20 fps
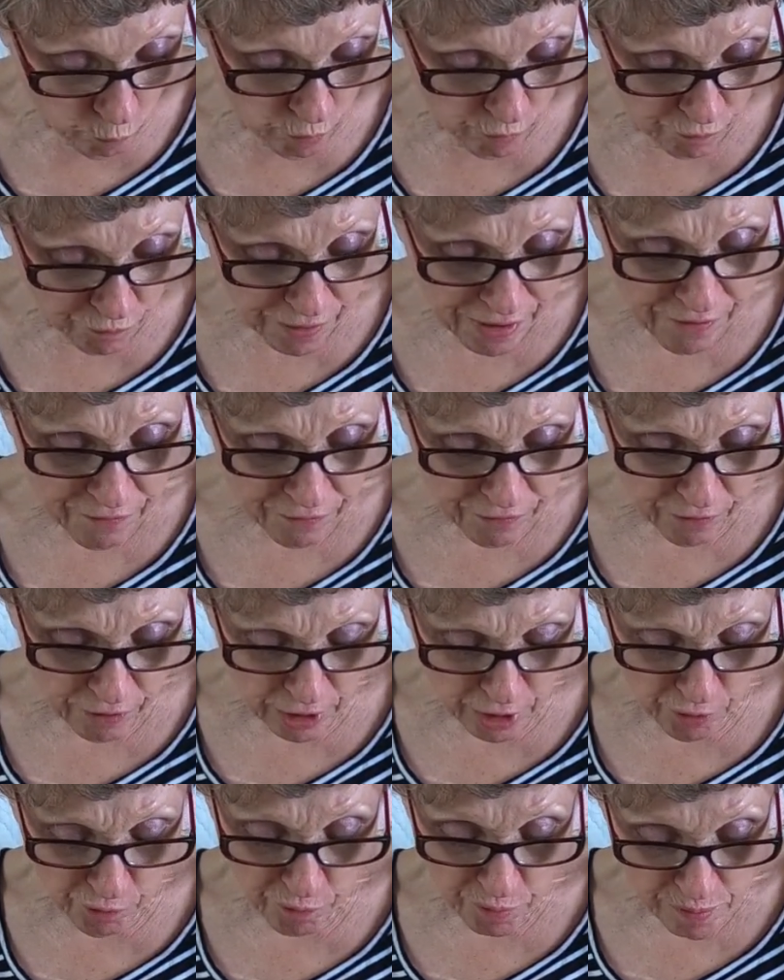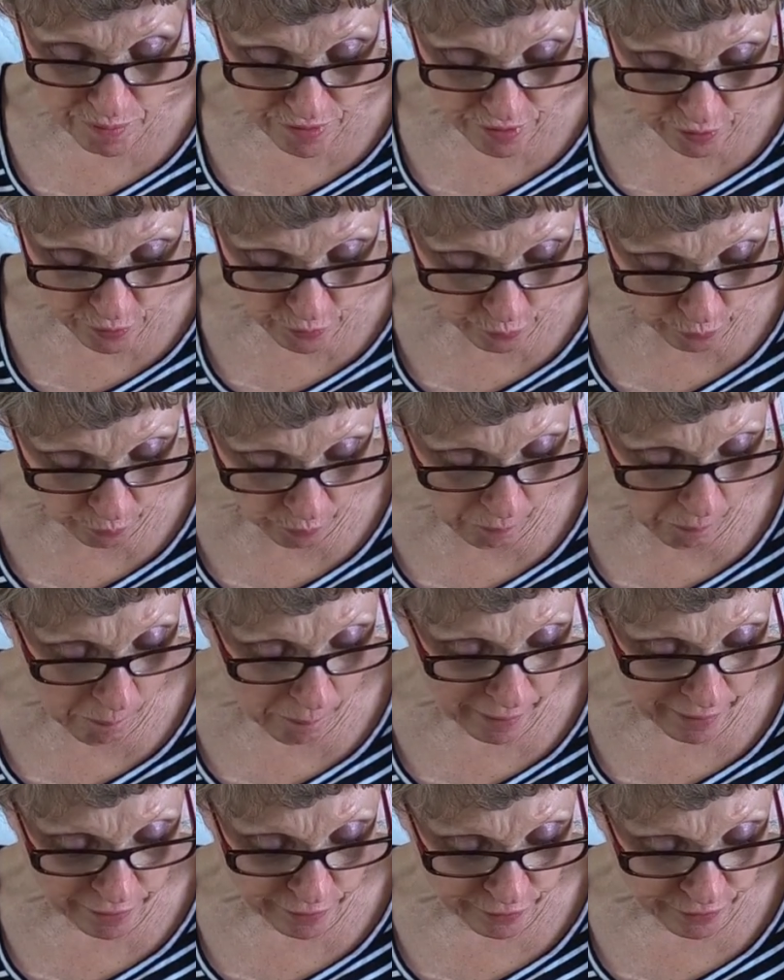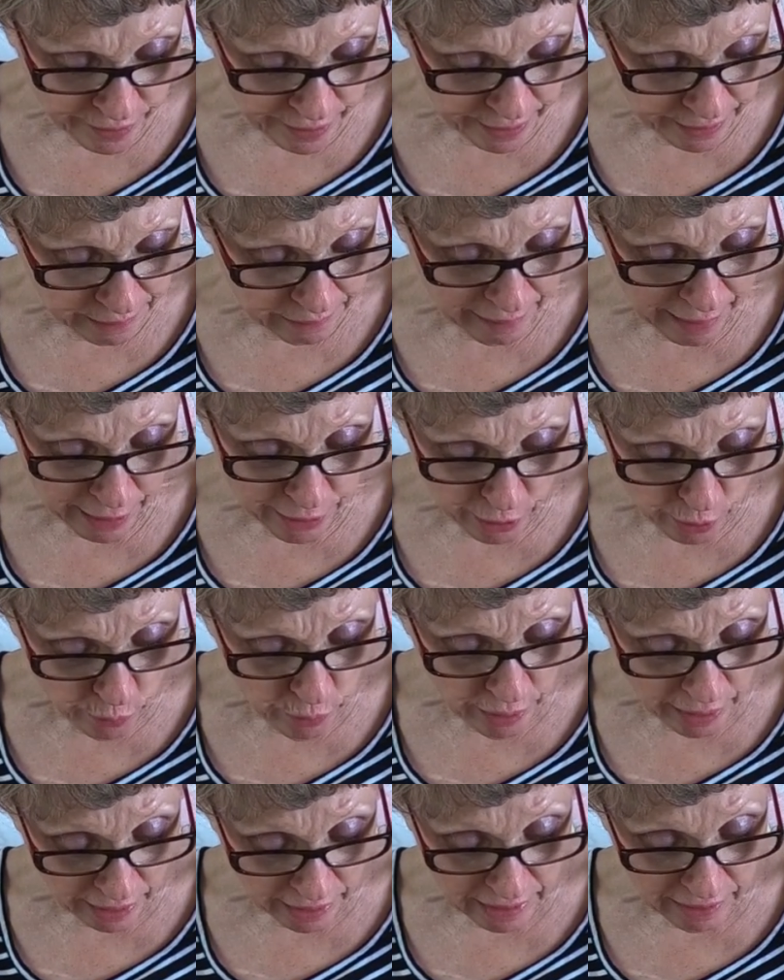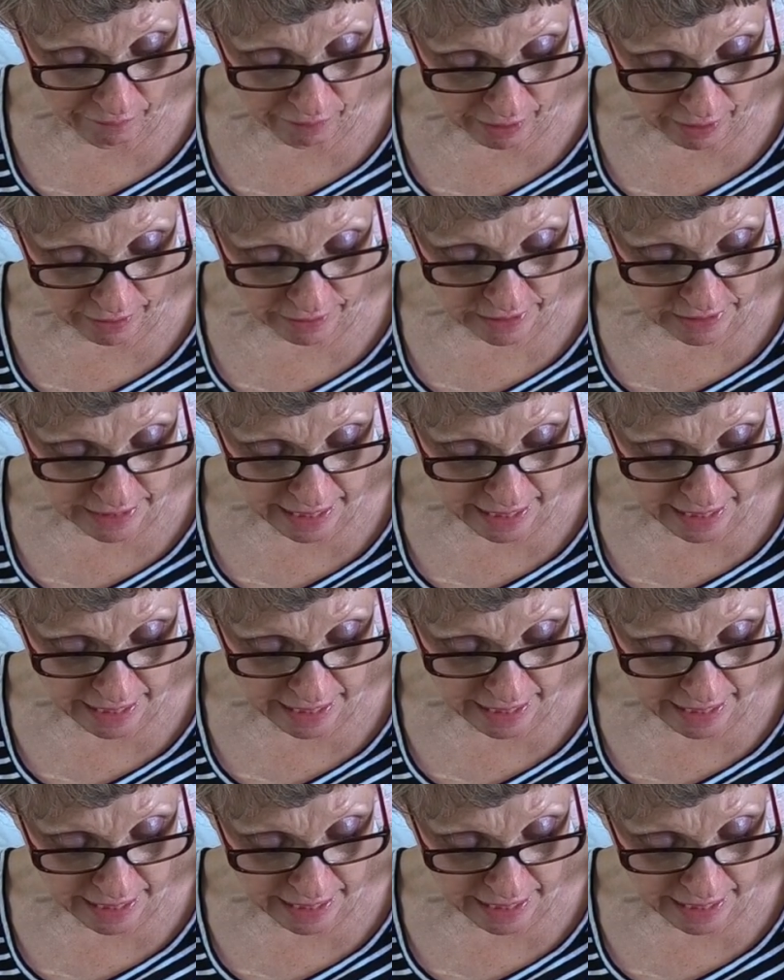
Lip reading: When Frances got home from school, Mother said, I know you like to have a little